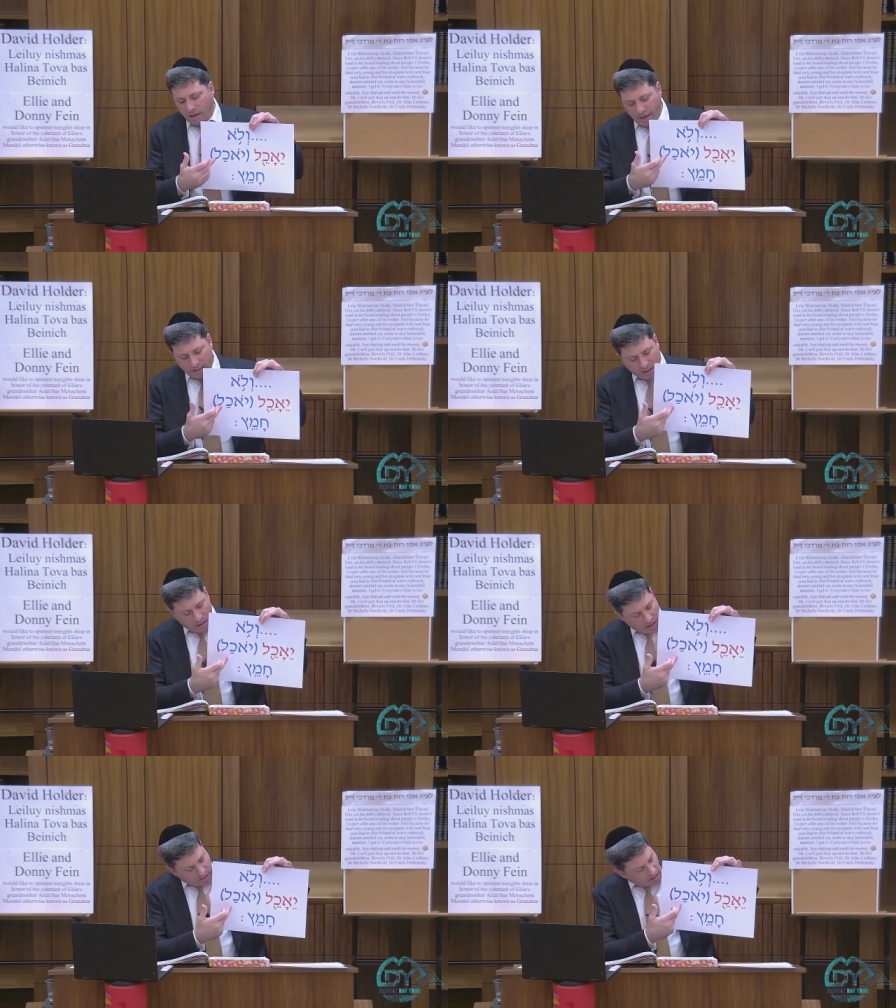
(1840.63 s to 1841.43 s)
It's going
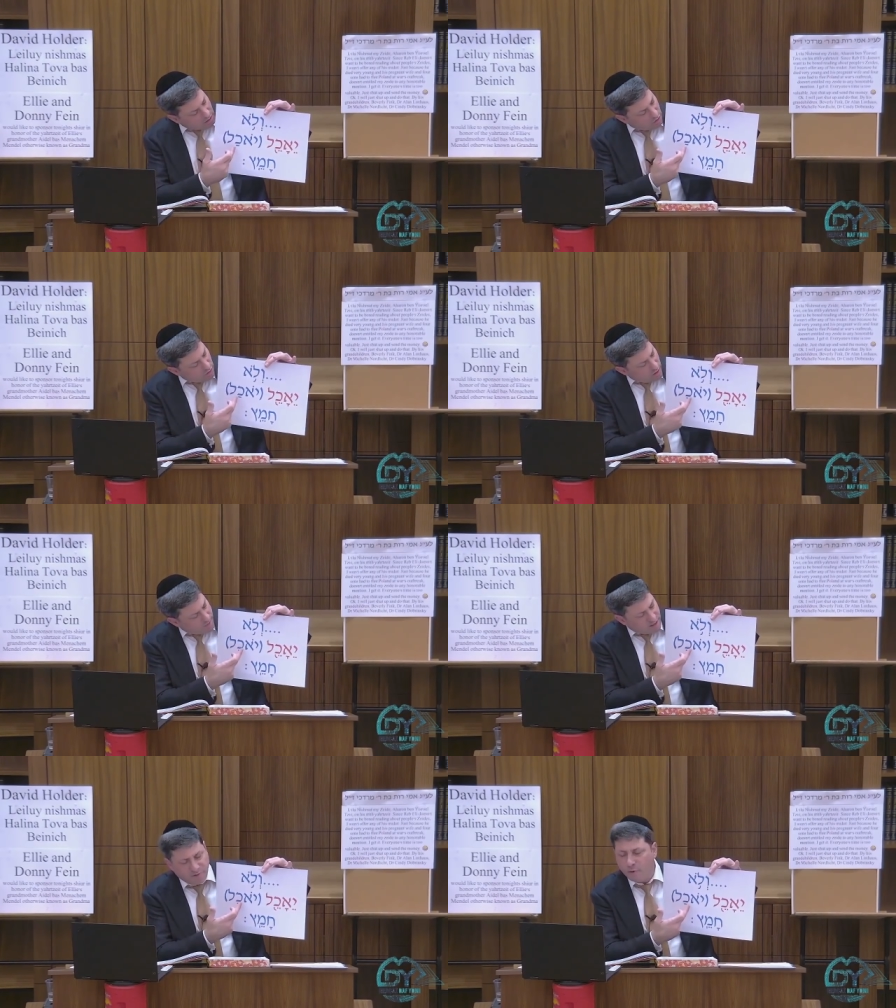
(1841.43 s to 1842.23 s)
to it's going to turn up
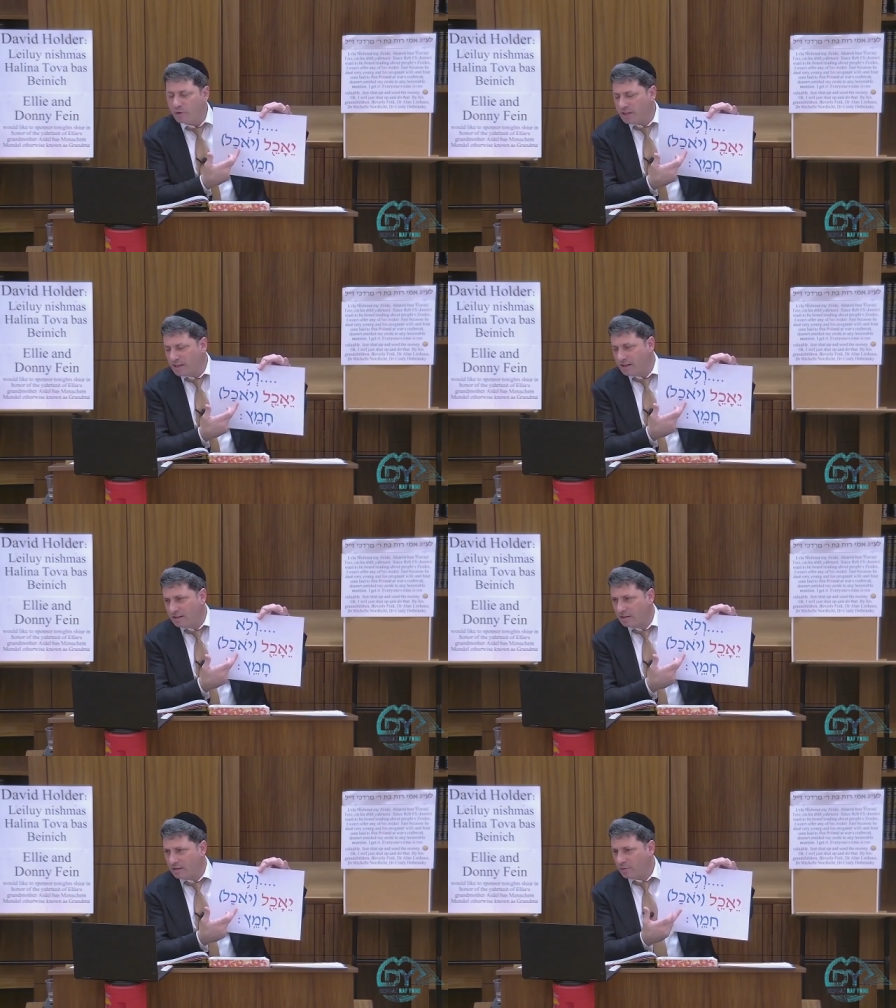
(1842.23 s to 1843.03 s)
into food at the end.
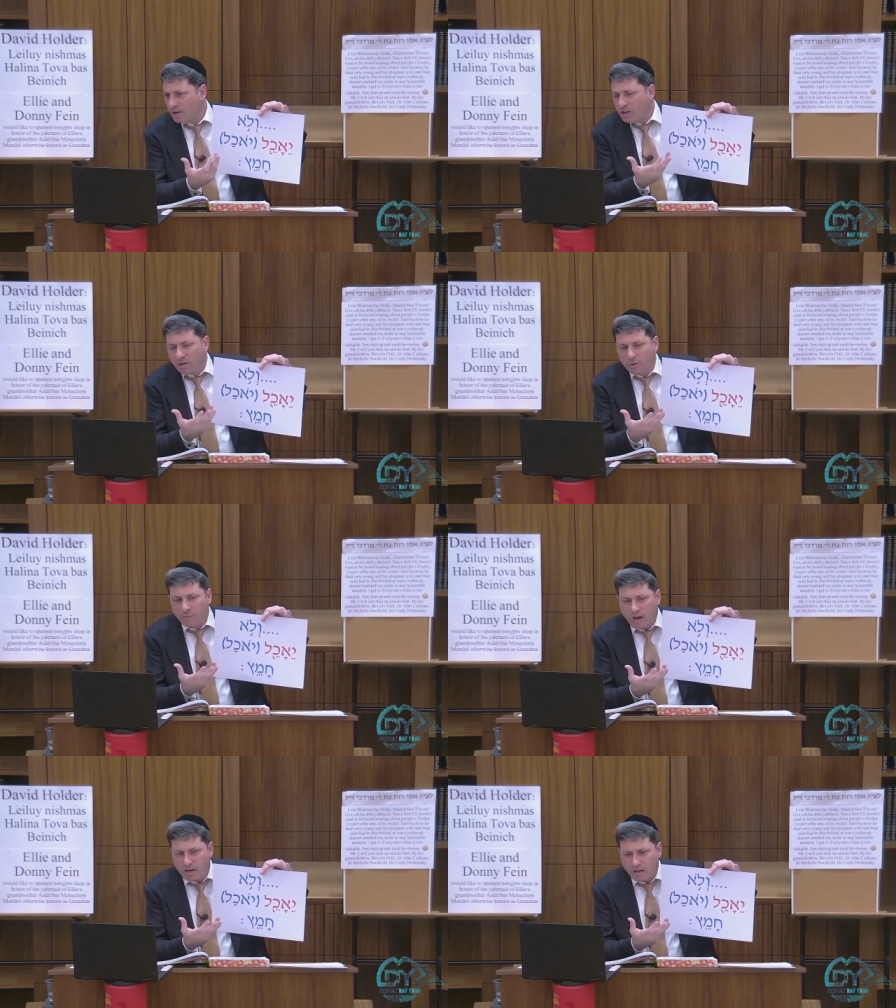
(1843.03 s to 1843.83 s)
What are you going to do with
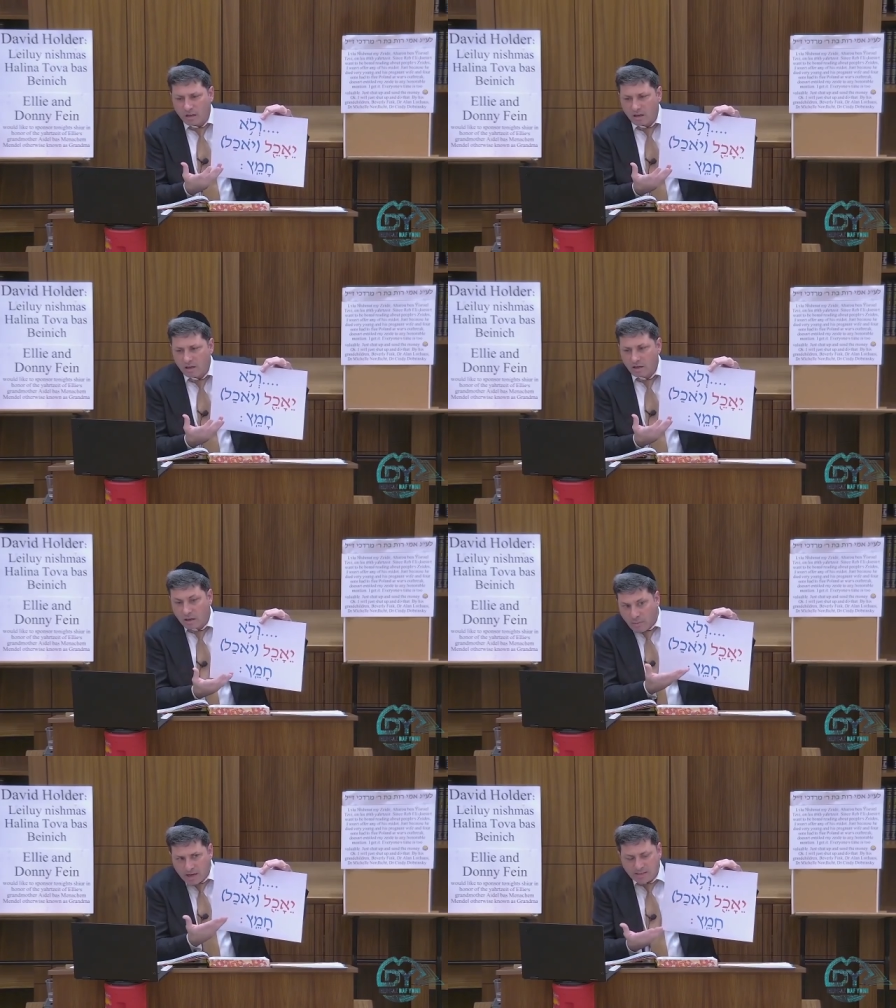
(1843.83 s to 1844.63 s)
the money? You're
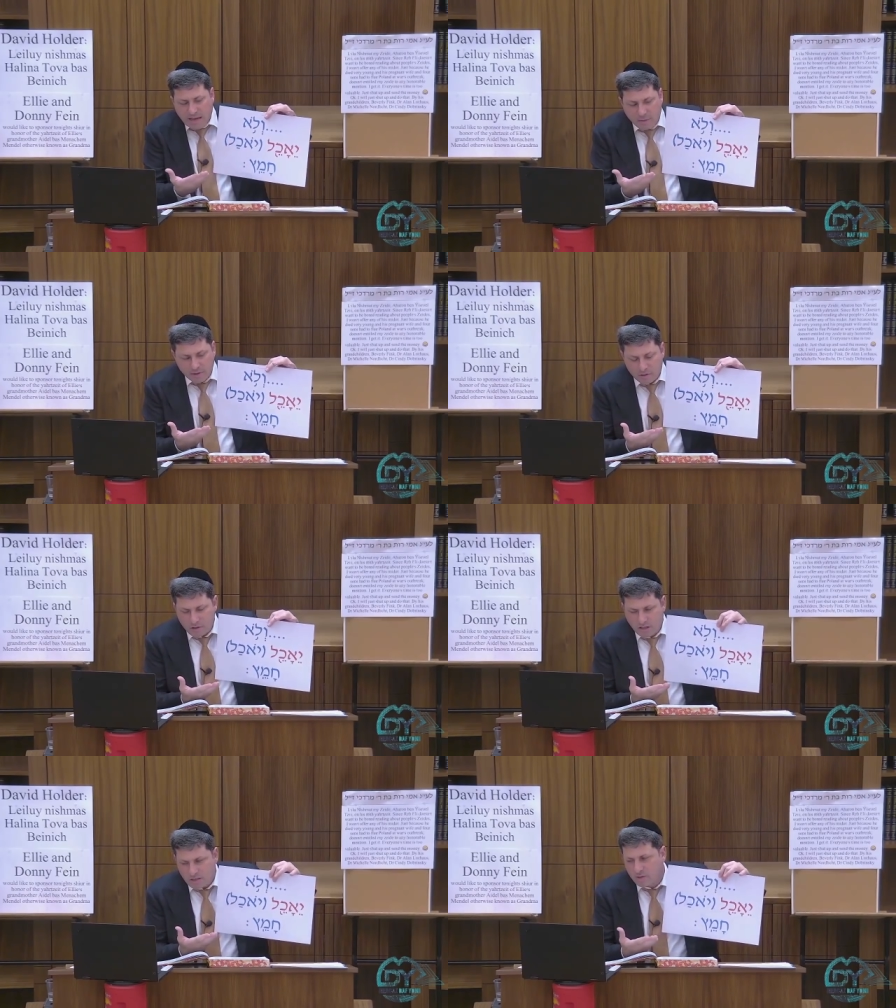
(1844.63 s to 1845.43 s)
going to buy a
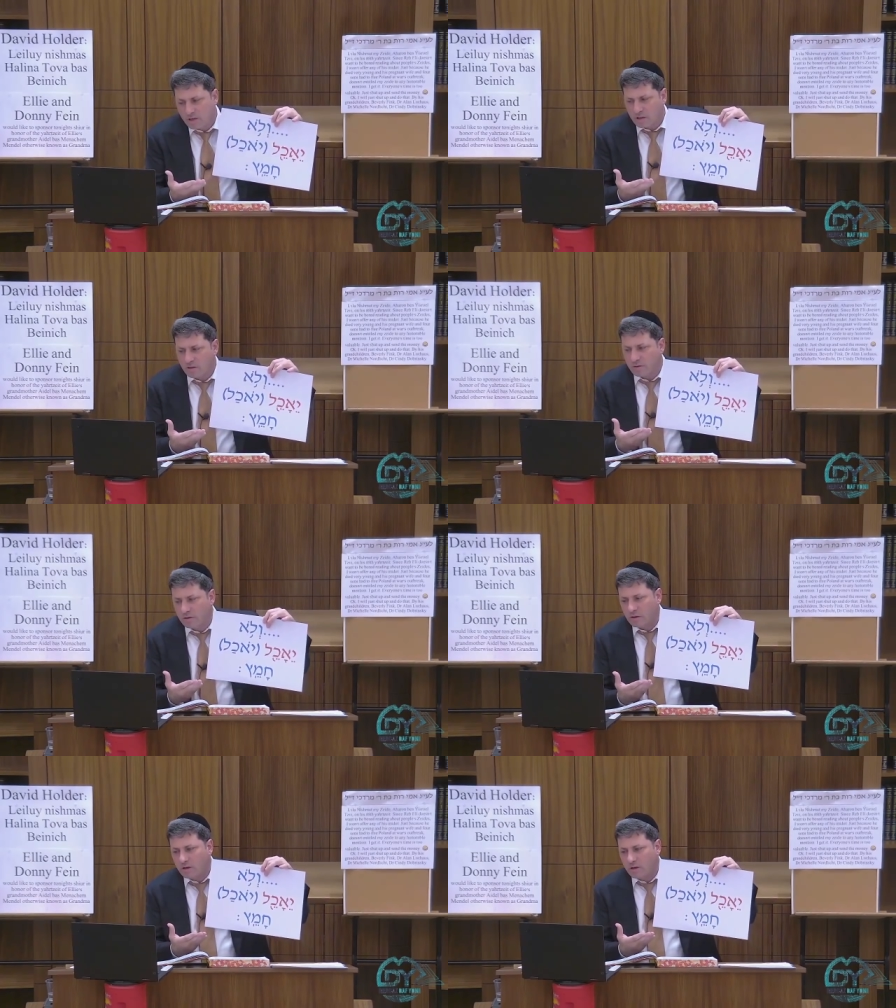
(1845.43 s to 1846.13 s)
sandwich. That's what you're going to do.